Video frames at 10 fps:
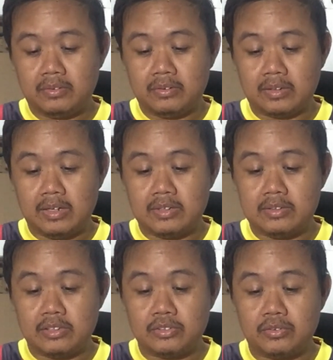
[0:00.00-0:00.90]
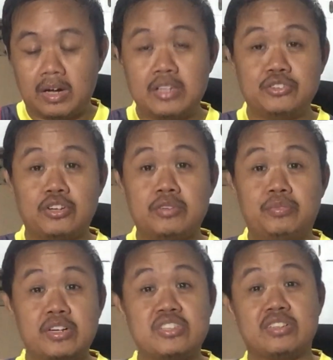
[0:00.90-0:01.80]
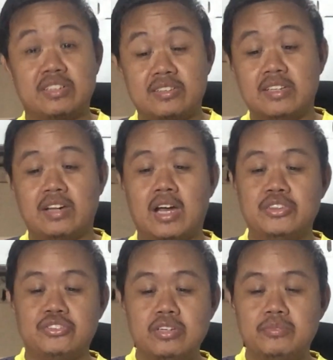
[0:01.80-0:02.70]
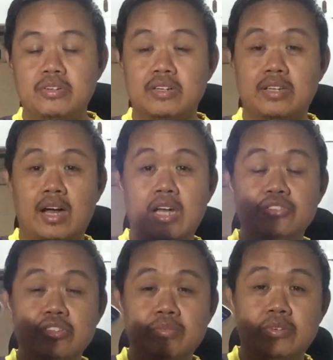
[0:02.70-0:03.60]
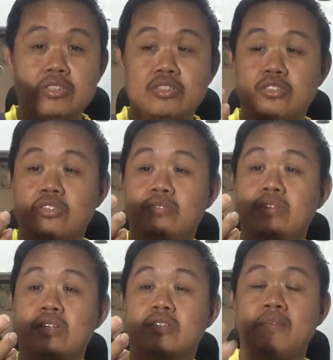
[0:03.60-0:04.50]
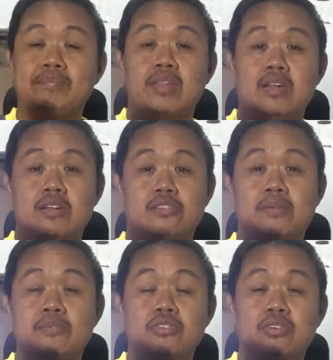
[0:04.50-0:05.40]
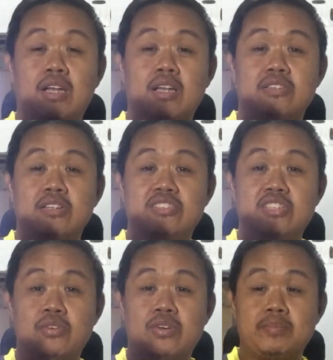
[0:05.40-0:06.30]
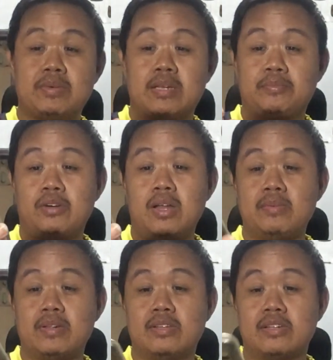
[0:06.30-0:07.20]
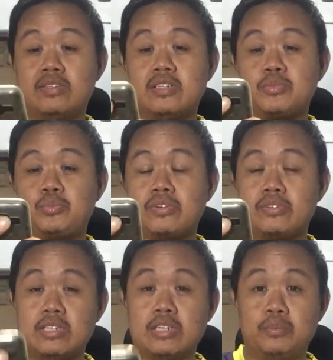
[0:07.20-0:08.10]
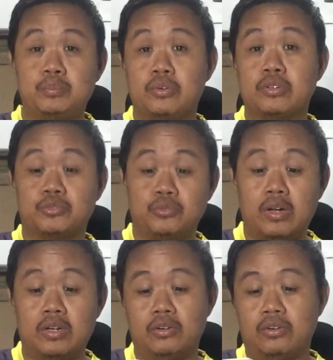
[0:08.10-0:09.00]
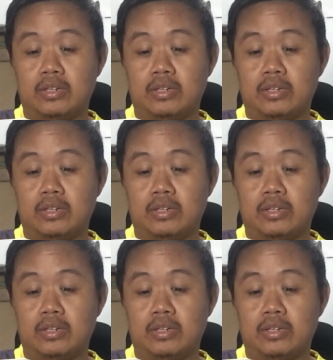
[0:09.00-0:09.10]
Okay, the Android version is the Android version of this Samsung Galaxy J1 Mini Prime is the 6.0.1.